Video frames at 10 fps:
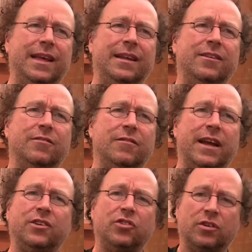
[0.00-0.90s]

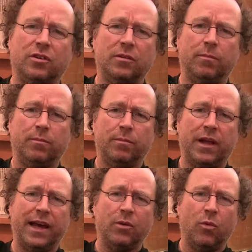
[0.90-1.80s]
interracial
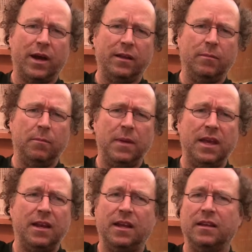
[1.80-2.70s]
black-white
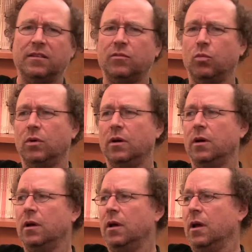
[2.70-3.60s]
meetings were
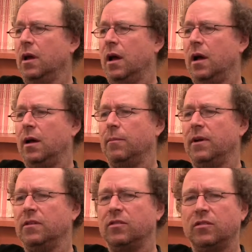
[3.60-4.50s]
um,
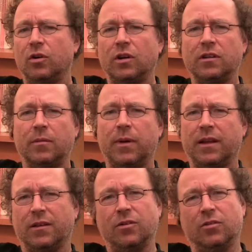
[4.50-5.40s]
assaulted
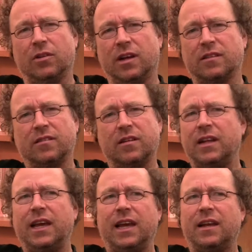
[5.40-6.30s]
by the Ku Klux
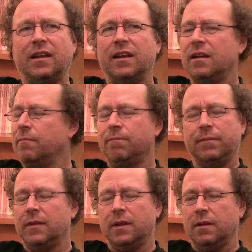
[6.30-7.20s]
Klan.
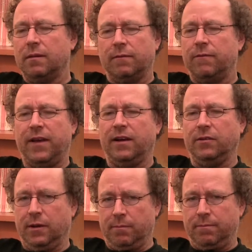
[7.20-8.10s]

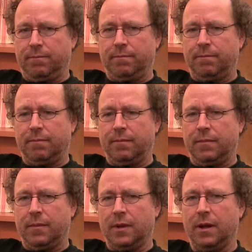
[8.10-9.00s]
Failure.
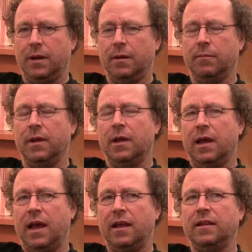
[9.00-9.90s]
Um,
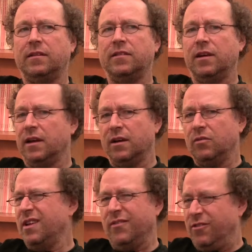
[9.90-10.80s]
and the
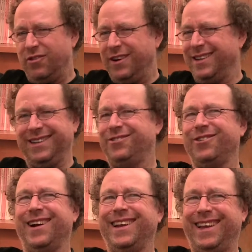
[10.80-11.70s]
CIO never really
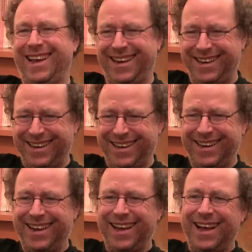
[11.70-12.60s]
tried again.
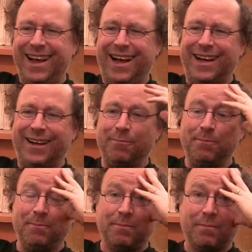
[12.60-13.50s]

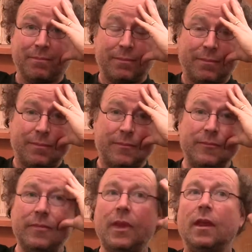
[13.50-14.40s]
Um,
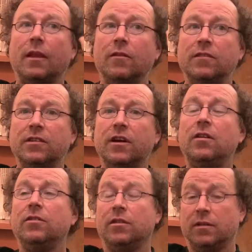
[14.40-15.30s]
the
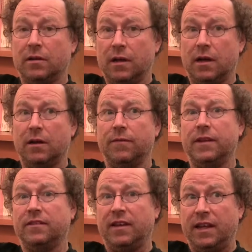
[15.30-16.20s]
result of
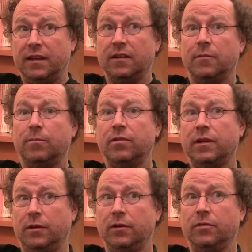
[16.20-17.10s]
this
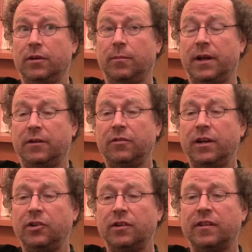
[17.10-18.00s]
incomplete union
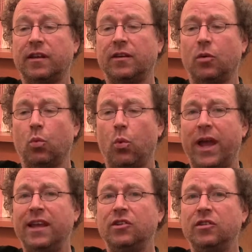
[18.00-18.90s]
penetration is that the
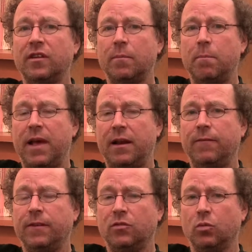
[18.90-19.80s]
wages and
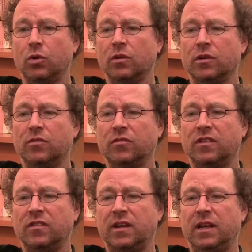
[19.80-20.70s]
benefits workers
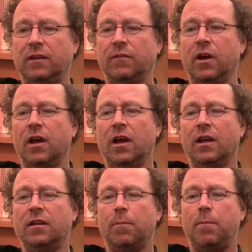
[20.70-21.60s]
receive
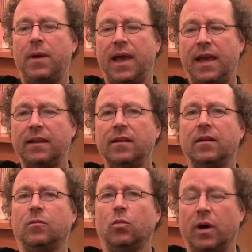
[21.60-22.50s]
depended
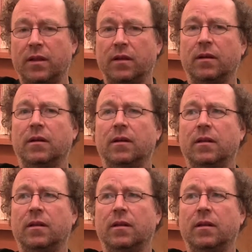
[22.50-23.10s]
on whether